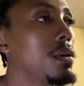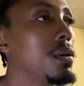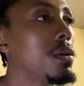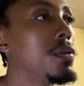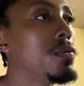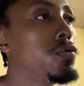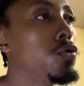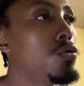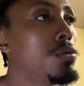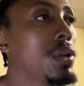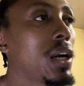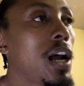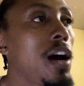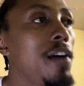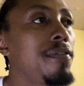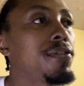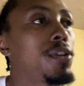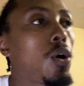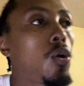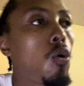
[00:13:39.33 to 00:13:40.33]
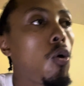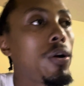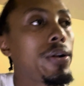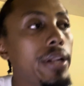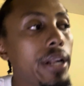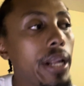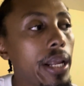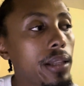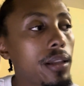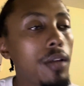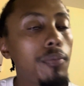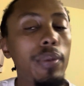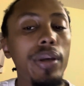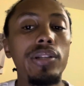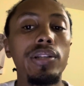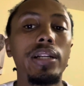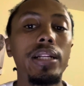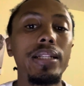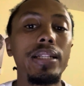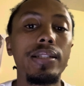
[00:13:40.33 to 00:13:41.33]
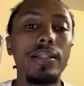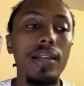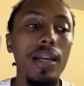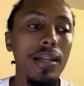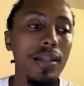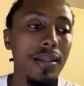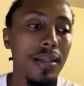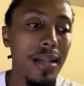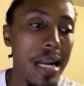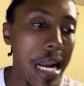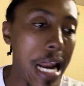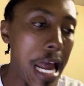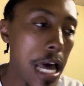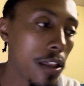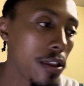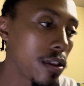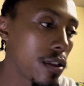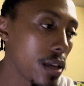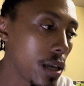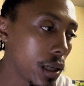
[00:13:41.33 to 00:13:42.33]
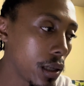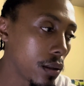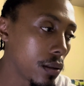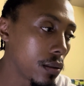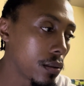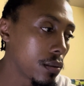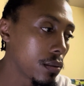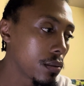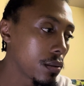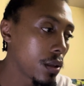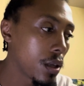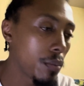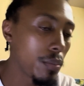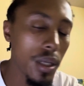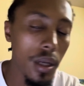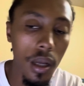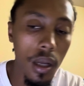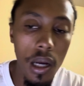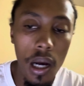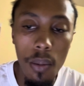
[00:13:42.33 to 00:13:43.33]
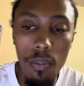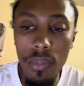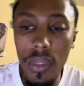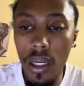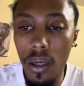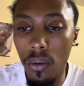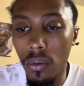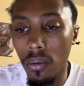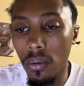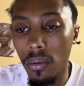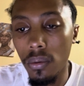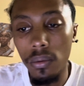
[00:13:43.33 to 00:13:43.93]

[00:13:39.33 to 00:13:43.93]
If you draft a contract that basically says nothing, I mean, come now.